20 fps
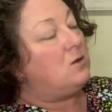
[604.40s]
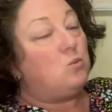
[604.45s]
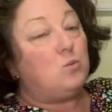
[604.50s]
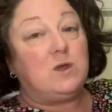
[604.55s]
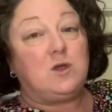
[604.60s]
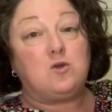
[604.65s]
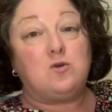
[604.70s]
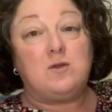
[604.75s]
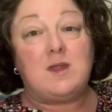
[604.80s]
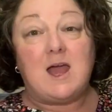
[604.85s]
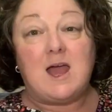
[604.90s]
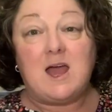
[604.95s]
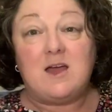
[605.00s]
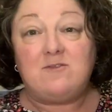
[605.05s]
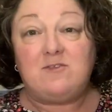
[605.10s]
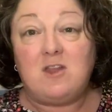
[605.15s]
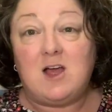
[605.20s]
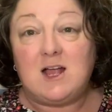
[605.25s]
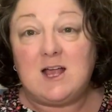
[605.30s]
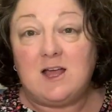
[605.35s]
we could
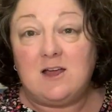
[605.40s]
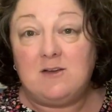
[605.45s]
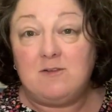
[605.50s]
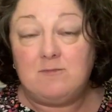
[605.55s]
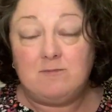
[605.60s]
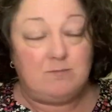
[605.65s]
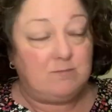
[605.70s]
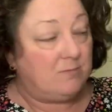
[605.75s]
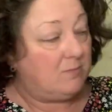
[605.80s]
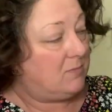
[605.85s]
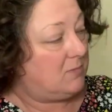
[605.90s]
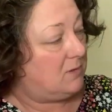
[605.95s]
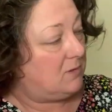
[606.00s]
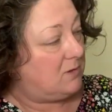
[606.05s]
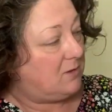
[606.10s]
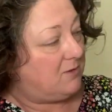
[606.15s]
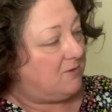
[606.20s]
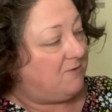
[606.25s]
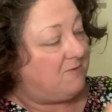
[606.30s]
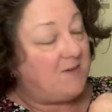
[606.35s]
have like a
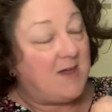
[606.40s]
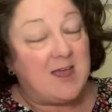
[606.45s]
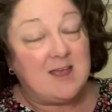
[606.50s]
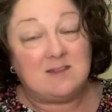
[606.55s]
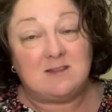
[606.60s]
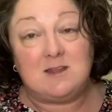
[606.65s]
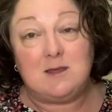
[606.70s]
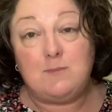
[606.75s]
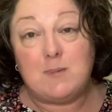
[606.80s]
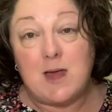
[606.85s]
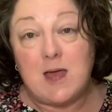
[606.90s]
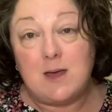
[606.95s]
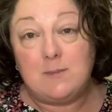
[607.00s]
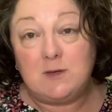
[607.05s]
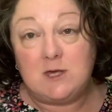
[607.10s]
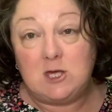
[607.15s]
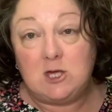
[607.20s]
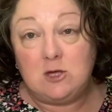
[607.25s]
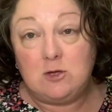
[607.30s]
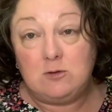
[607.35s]
fancy
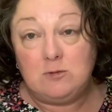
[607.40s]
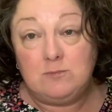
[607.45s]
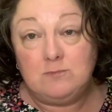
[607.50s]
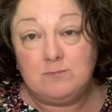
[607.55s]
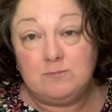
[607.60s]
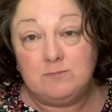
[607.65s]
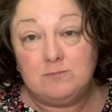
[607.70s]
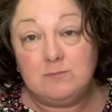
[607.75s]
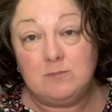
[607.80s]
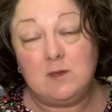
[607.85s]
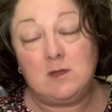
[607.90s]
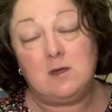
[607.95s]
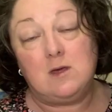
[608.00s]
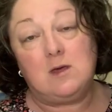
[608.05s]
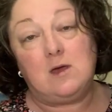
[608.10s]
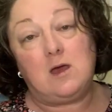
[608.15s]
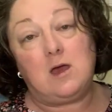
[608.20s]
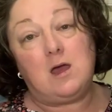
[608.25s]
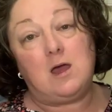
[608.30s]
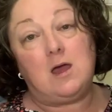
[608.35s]
barbecue,
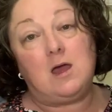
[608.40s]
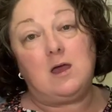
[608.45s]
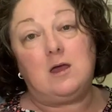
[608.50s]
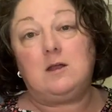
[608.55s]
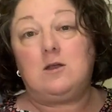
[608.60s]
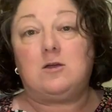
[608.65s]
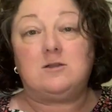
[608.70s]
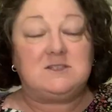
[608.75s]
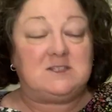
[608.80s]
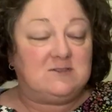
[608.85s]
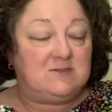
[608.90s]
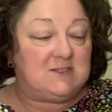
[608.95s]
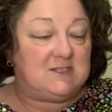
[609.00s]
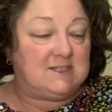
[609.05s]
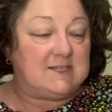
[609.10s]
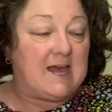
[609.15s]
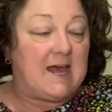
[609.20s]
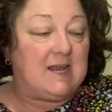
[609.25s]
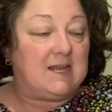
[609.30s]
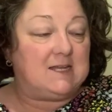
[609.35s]
lots of
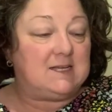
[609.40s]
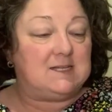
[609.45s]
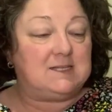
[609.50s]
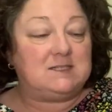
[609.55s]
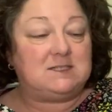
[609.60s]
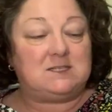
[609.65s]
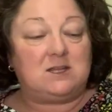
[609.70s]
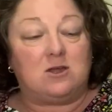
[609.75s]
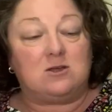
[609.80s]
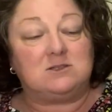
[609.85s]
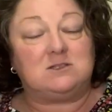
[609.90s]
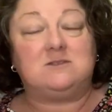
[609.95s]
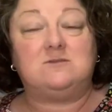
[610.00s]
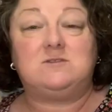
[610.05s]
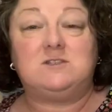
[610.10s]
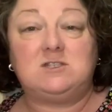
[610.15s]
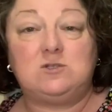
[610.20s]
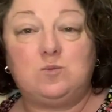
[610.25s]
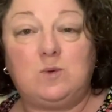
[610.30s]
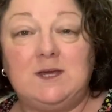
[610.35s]
salads, lots of
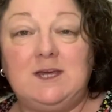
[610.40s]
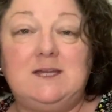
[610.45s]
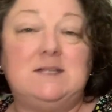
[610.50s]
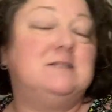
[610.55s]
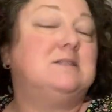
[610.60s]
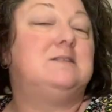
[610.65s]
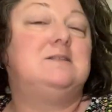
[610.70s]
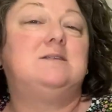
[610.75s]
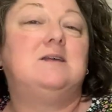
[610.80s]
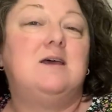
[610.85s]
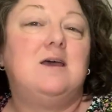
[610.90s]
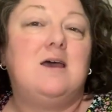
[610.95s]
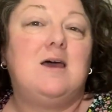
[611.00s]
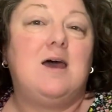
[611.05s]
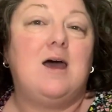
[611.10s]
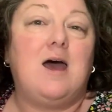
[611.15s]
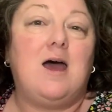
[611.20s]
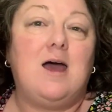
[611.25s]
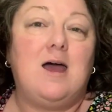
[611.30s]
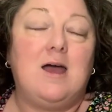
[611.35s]
sweets,
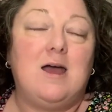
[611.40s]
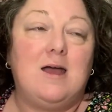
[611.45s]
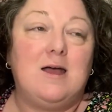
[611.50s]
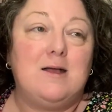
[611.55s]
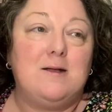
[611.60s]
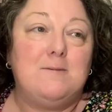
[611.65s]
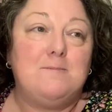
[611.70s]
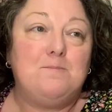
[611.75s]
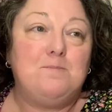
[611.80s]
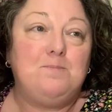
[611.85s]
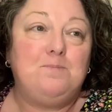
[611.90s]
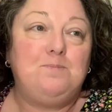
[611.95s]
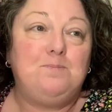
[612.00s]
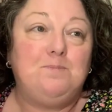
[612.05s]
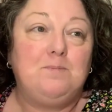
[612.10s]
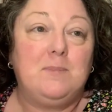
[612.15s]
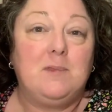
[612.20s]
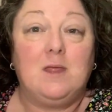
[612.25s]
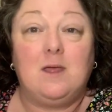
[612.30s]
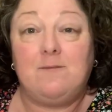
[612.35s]
a
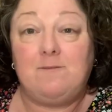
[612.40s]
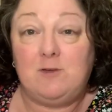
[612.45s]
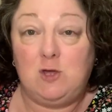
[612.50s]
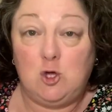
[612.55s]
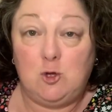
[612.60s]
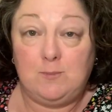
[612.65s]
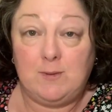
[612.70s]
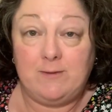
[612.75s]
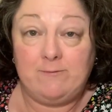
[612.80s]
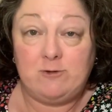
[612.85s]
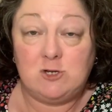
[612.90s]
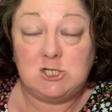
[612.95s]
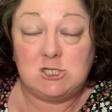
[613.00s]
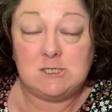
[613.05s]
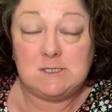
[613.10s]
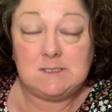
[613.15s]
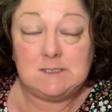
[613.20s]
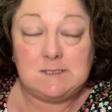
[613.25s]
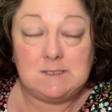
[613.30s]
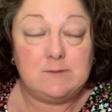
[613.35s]
few
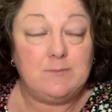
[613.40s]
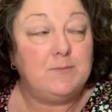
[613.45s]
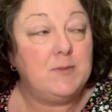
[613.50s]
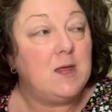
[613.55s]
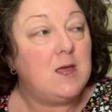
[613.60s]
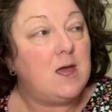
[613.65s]
beverages.